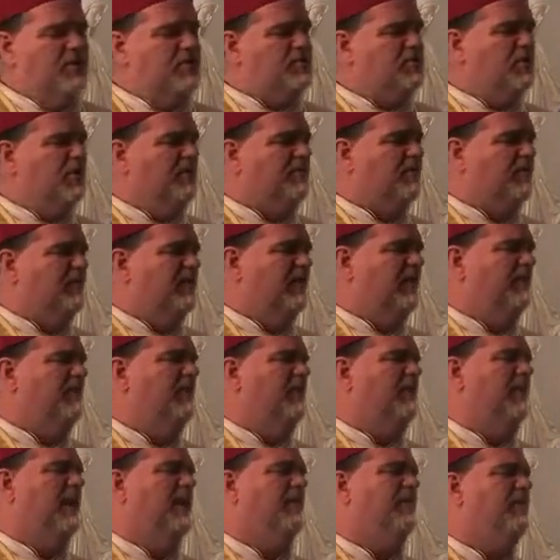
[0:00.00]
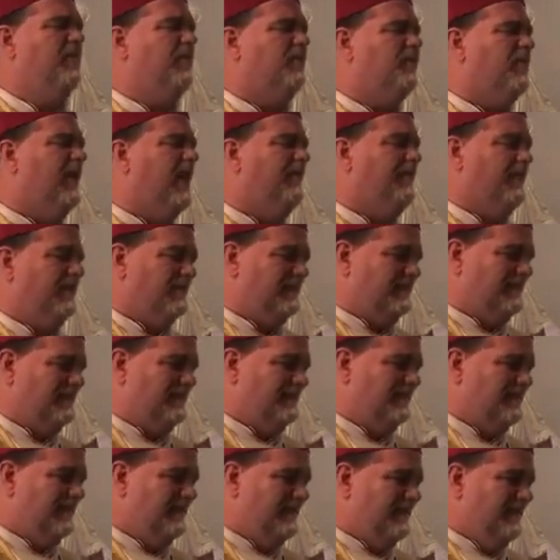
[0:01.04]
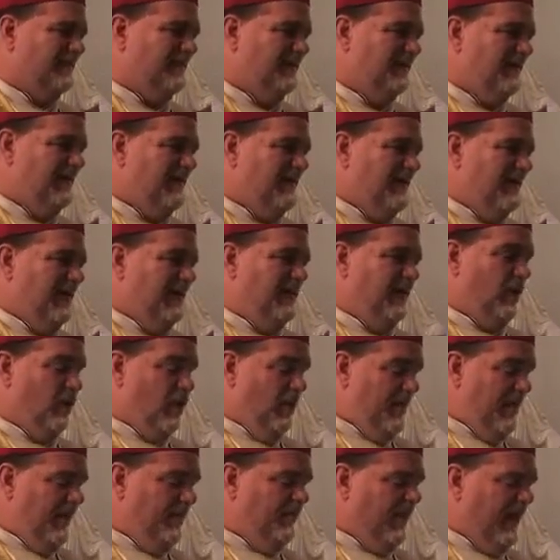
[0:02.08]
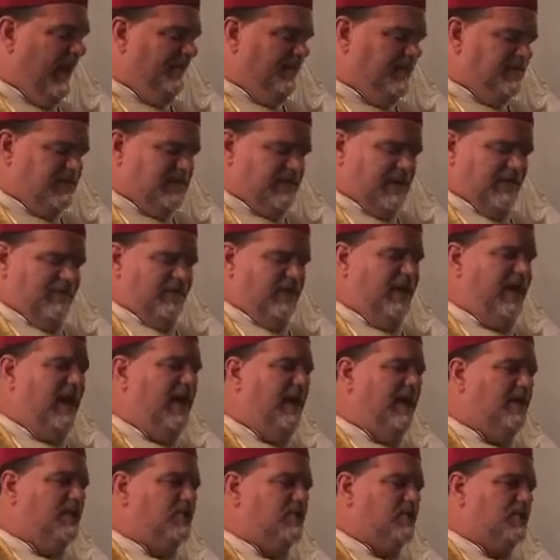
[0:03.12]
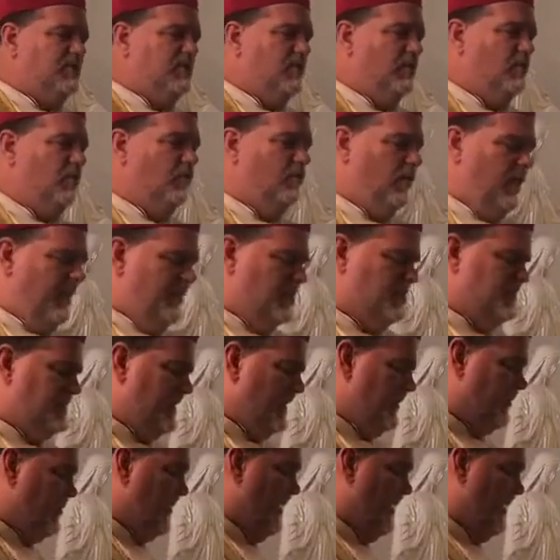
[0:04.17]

the truth proceeding from the mouth of the prophets. And there will be prophets in every age. We must be the